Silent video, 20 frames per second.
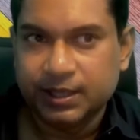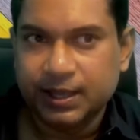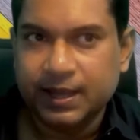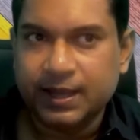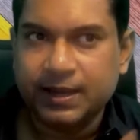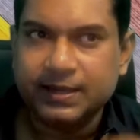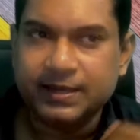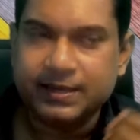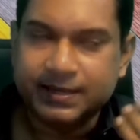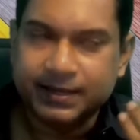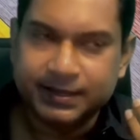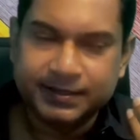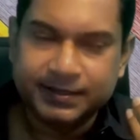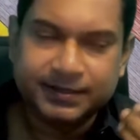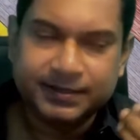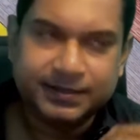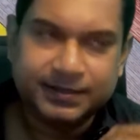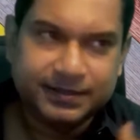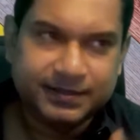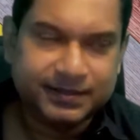And
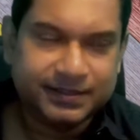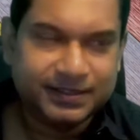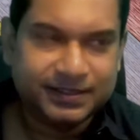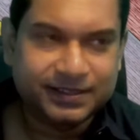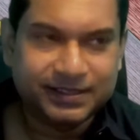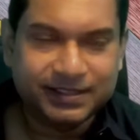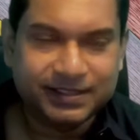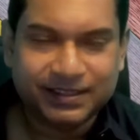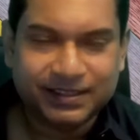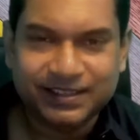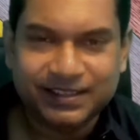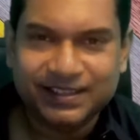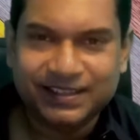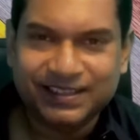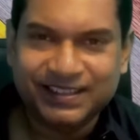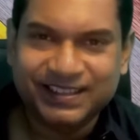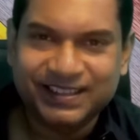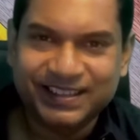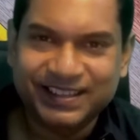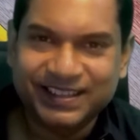yet
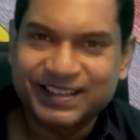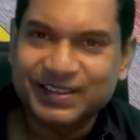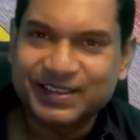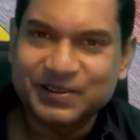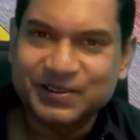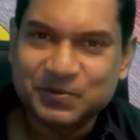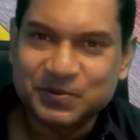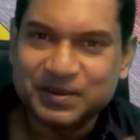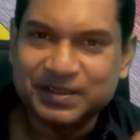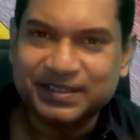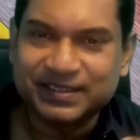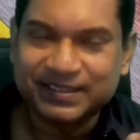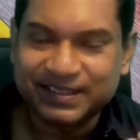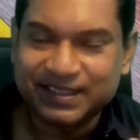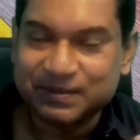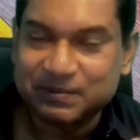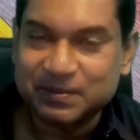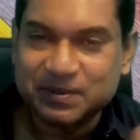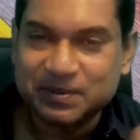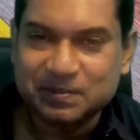we
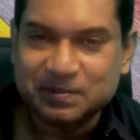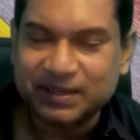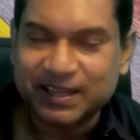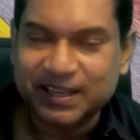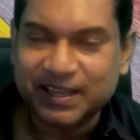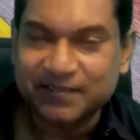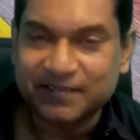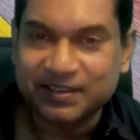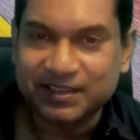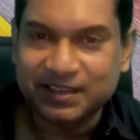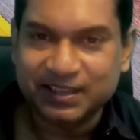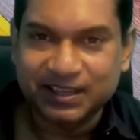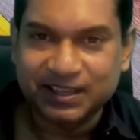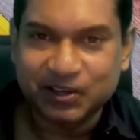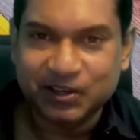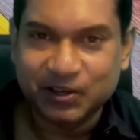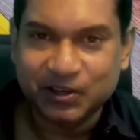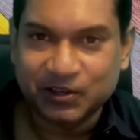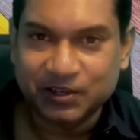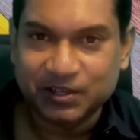see people having a
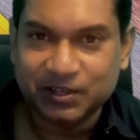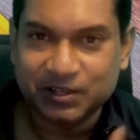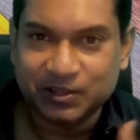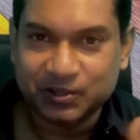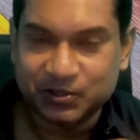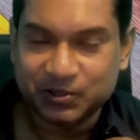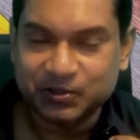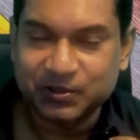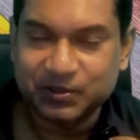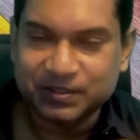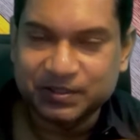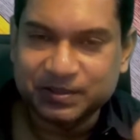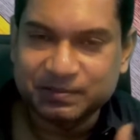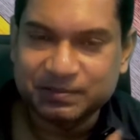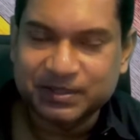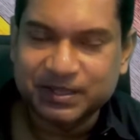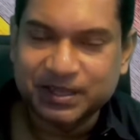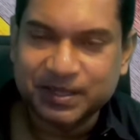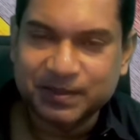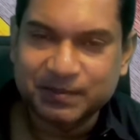lot of control
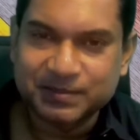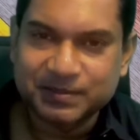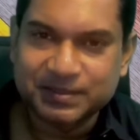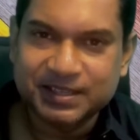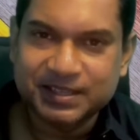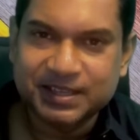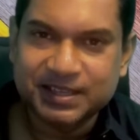sometimes,